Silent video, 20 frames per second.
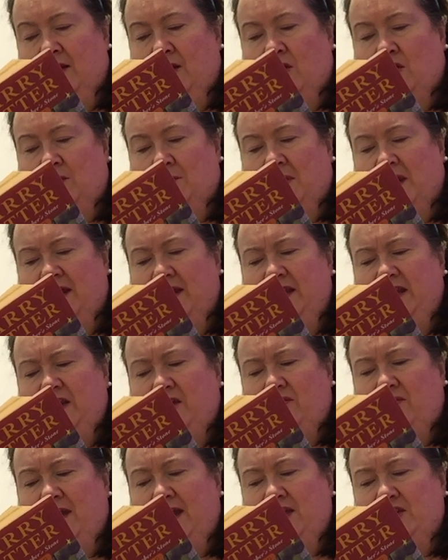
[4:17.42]
Hermione
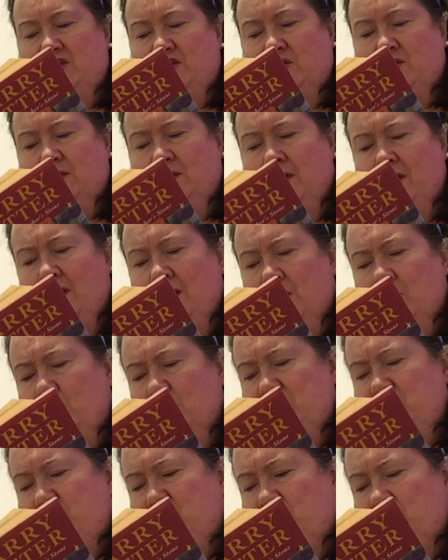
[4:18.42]
Granger
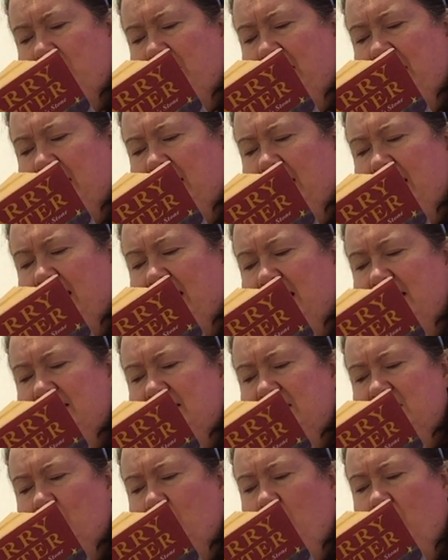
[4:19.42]
was shrinking
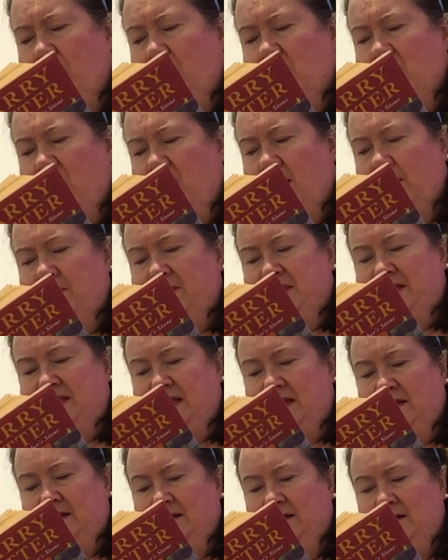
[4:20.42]
against the wall
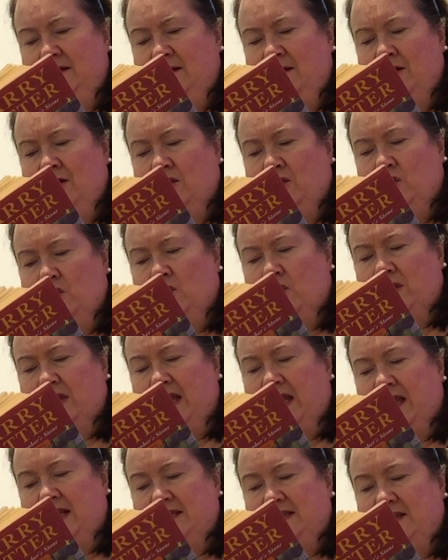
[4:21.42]
opposite,
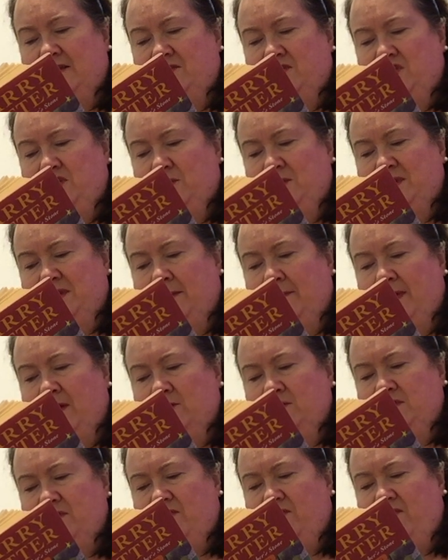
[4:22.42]
looking as if she was
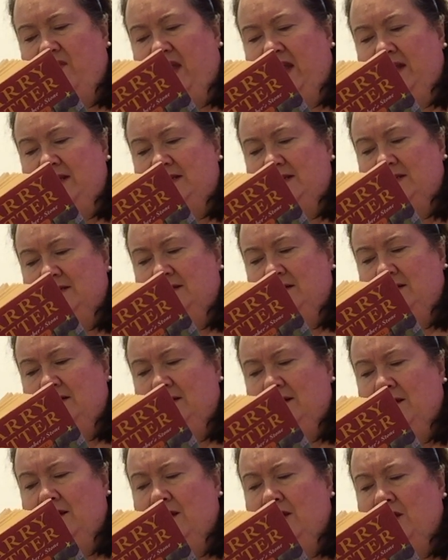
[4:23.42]
about to faint.
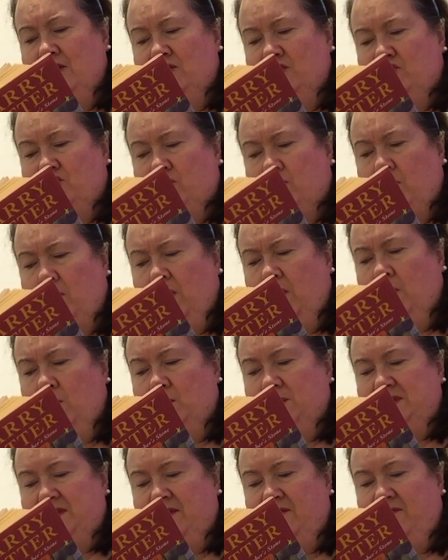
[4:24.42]
The troll
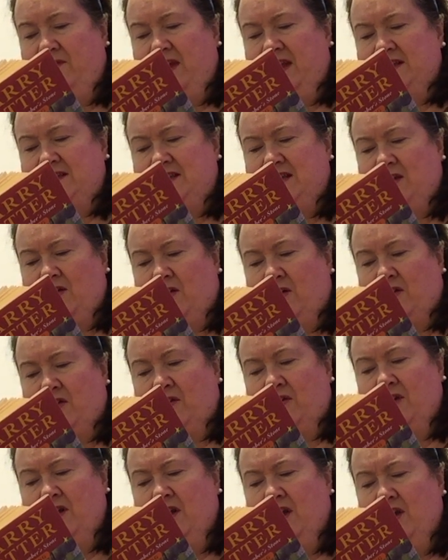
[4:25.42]
was advancing on
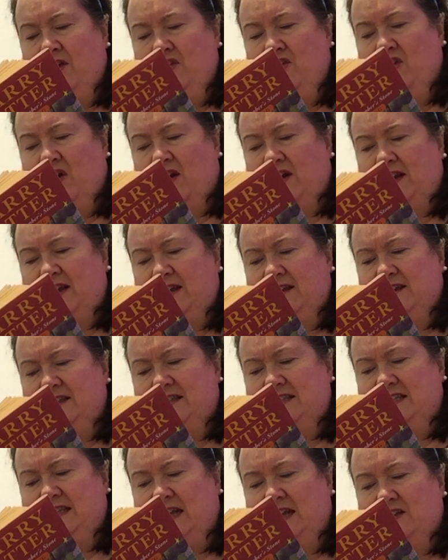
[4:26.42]
her, knocking the
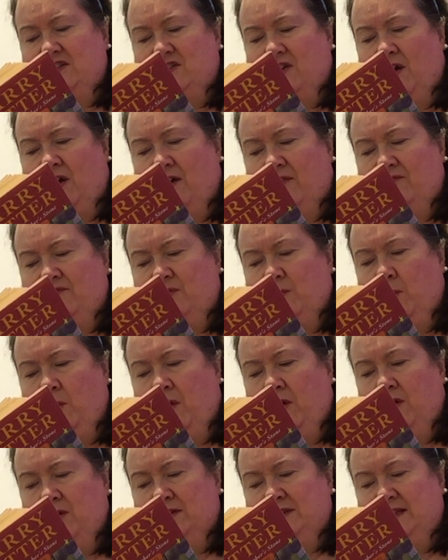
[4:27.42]
sinks off the
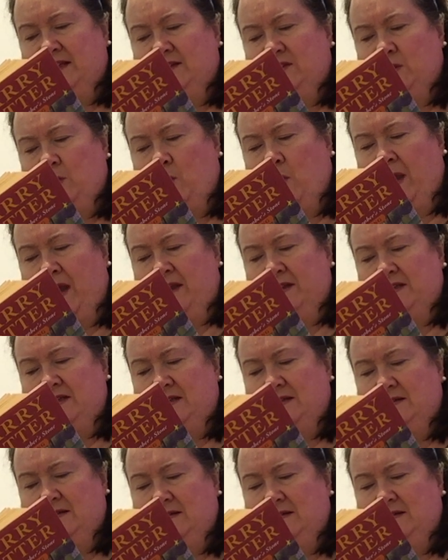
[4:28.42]
walls as it went.